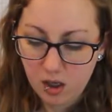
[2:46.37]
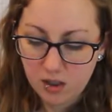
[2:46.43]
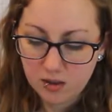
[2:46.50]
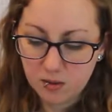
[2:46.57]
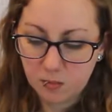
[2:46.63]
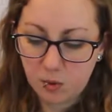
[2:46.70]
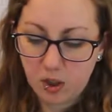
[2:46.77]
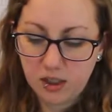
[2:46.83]

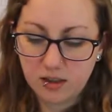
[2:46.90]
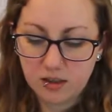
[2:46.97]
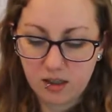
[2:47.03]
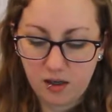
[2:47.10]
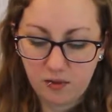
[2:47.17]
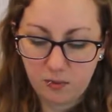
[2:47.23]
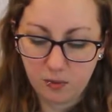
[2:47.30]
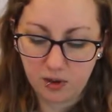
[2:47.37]
some great
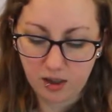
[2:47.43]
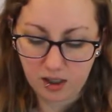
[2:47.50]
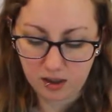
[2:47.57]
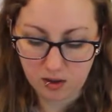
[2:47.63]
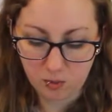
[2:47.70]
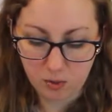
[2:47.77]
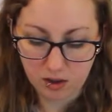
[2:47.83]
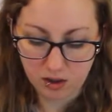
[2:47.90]
stuff with
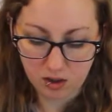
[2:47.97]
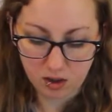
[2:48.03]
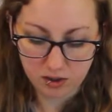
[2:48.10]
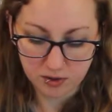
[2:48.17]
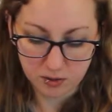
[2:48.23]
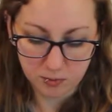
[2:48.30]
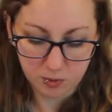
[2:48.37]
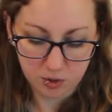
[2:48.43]
like the way the
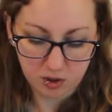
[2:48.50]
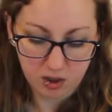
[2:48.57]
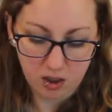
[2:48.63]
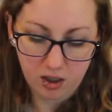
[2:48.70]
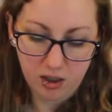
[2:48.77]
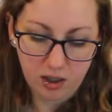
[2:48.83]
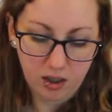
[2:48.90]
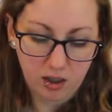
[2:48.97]
costumes are
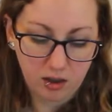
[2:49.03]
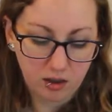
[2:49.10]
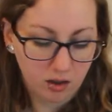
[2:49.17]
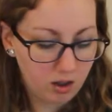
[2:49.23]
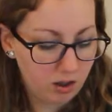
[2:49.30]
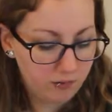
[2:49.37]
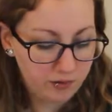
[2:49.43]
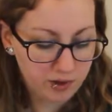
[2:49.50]
done, and I
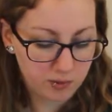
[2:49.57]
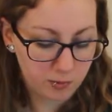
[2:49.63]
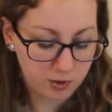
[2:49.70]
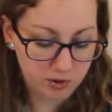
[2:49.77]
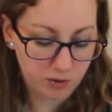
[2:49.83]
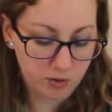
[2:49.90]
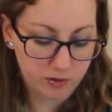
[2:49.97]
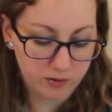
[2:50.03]
love these
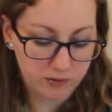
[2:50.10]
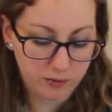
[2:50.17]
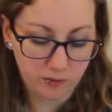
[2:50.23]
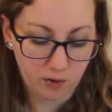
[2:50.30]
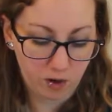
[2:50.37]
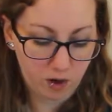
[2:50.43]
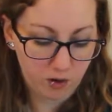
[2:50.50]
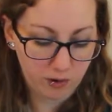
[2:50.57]
personas. So
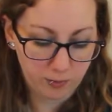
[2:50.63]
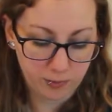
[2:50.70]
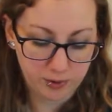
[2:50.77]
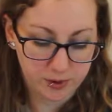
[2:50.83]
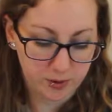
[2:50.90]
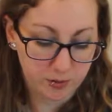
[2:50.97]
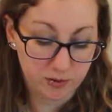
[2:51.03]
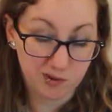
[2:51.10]
far, all the
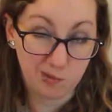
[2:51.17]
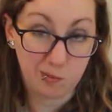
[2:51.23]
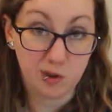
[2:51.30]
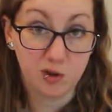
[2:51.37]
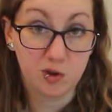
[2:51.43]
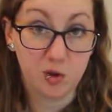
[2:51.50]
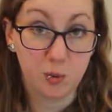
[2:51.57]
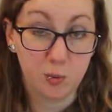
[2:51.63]
personas have
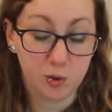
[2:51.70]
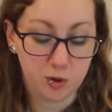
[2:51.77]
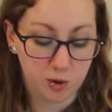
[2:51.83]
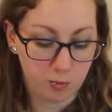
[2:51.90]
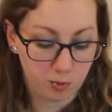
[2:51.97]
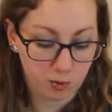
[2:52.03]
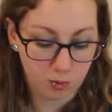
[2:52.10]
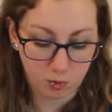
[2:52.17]
been super,
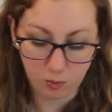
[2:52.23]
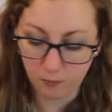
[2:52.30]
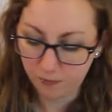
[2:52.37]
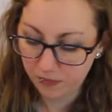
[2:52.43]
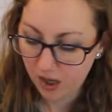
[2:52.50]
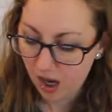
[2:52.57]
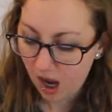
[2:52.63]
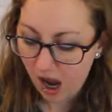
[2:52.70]
super cool.
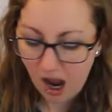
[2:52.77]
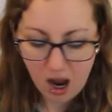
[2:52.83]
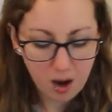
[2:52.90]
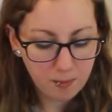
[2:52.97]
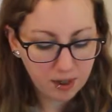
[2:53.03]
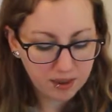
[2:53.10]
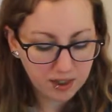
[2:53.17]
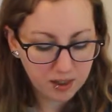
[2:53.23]

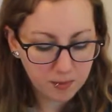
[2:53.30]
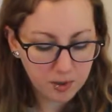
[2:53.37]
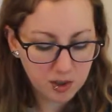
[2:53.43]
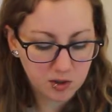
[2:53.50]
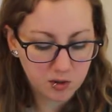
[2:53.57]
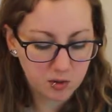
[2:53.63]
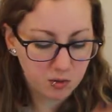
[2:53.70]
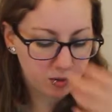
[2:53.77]
I think I'm
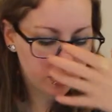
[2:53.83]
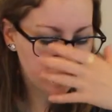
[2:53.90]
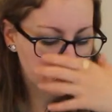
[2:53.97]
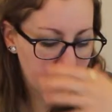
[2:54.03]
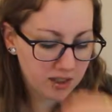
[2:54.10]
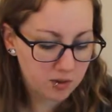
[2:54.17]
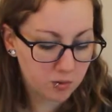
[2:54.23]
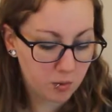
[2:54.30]
gonna do
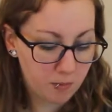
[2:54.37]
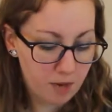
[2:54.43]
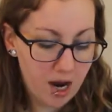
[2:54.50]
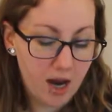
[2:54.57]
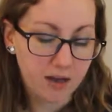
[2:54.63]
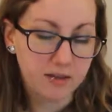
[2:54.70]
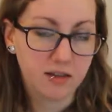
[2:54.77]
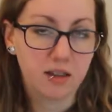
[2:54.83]
his actual
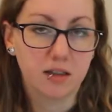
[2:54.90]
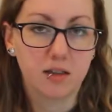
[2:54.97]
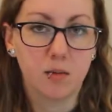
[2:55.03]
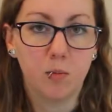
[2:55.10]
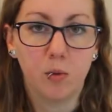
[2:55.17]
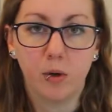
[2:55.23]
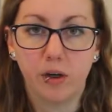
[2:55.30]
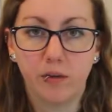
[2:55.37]
mask at
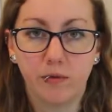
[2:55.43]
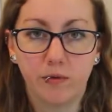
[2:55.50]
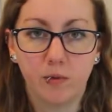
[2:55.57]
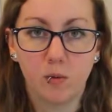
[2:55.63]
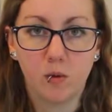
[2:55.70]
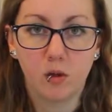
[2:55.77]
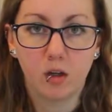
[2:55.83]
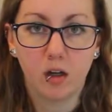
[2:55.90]
some point
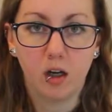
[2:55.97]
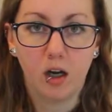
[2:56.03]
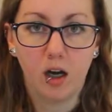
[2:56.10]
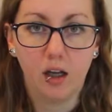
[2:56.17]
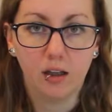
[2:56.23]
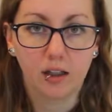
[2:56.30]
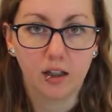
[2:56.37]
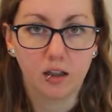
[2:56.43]
for
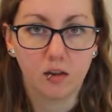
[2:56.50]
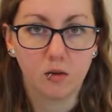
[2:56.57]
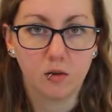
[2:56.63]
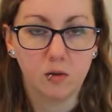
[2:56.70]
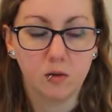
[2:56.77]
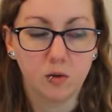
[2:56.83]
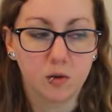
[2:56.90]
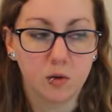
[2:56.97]
like a
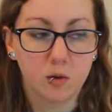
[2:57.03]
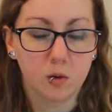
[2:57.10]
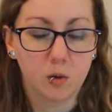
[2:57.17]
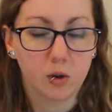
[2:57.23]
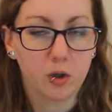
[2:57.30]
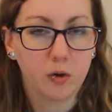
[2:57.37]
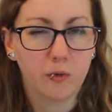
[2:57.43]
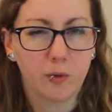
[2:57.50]
little
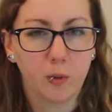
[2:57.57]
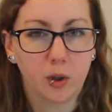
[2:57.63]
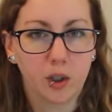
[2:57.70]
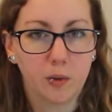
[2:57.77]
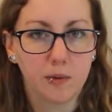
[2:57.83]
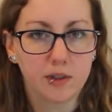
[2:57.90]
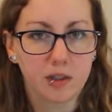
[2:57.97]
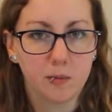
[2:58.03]
tutorial for
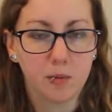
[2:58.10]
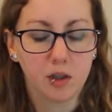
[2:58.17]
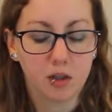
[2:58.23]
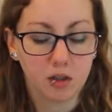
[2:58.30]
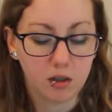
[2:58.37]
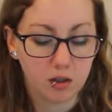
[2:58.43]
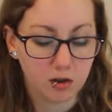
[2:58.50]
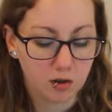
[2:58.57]
working with some of
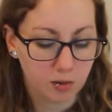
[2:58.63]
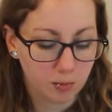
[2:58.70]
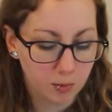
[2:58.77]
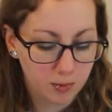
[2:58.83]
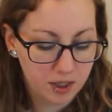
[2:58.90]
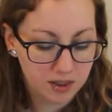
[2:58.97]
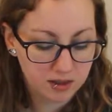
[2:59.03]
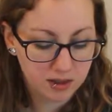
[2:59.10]
the
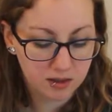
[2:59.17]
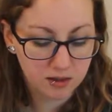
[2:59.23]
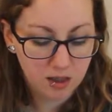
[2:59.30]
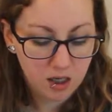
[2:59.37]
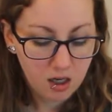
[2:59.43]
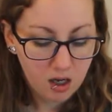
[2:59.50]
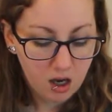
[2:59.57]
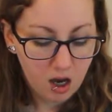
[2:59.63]
thermoplasties,
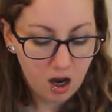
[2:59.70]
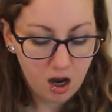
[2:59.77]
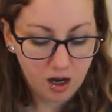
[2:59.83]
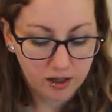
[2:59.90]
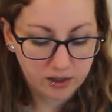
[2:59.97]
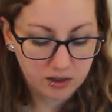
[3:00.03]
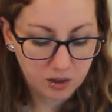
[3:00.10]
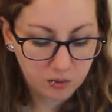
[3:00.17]

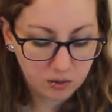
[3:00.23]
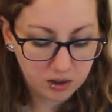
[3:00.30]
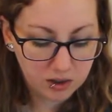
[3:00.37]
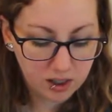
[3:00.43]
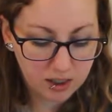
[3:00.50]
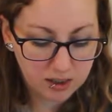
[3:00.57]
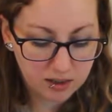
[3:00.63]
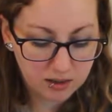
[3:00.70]
because I really
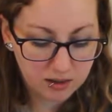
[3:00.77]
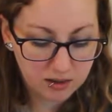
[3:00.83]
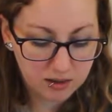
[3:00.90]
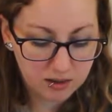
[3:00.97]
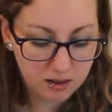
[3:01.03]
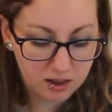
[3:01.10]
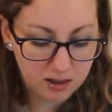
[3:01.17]
liked his